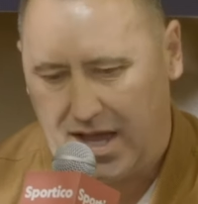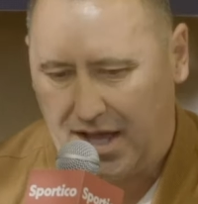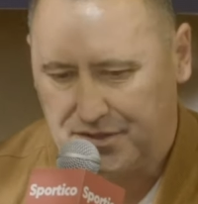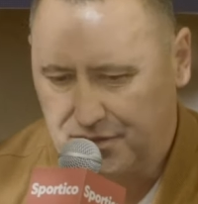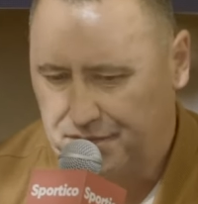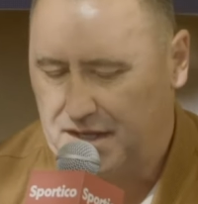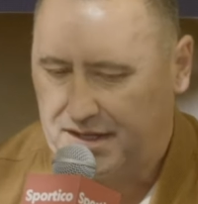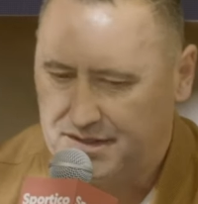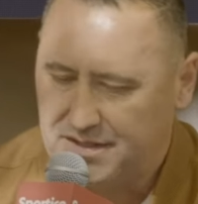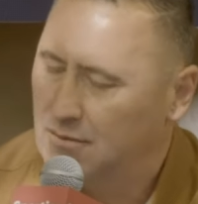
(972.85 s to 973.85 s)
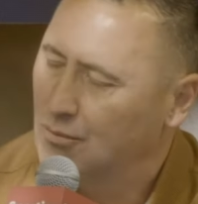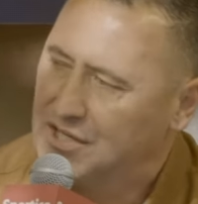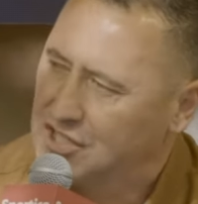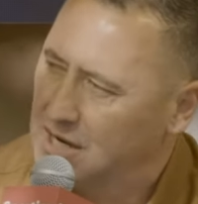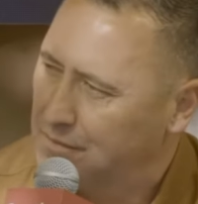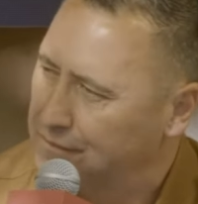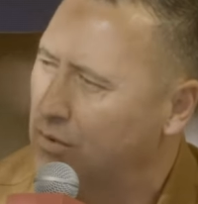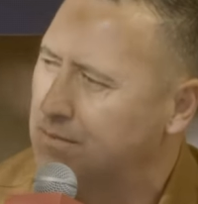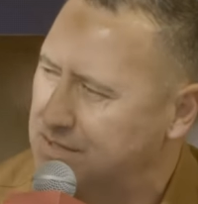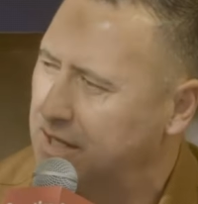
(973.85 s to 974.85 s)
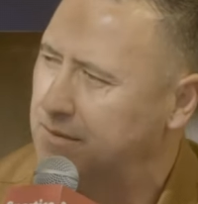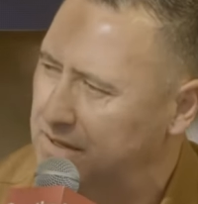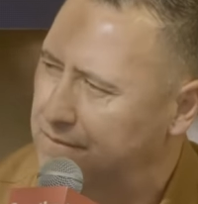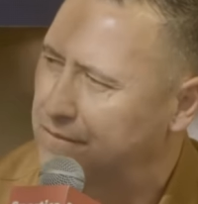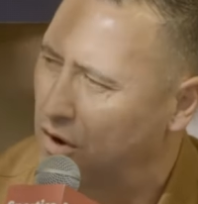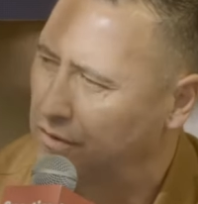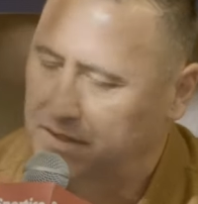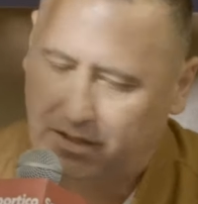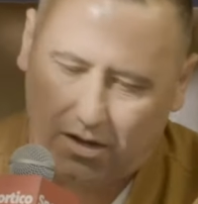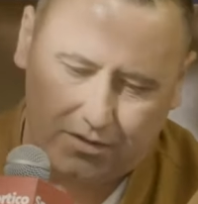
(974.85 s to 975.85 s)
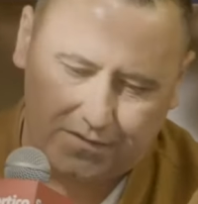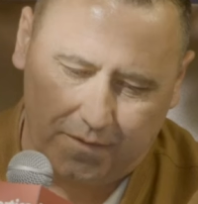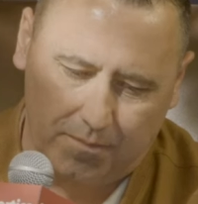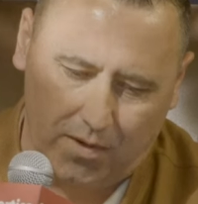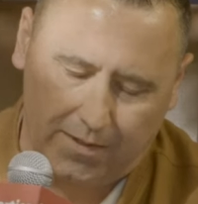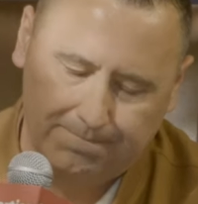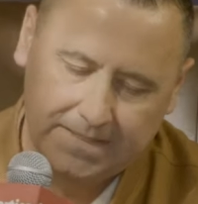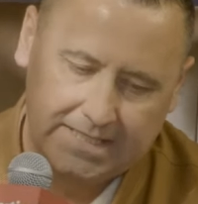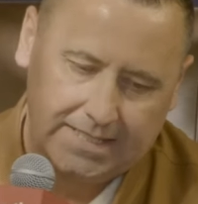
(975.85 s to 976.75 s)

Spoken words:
I do think in some way, shape, or form, he's going to be involved in college football.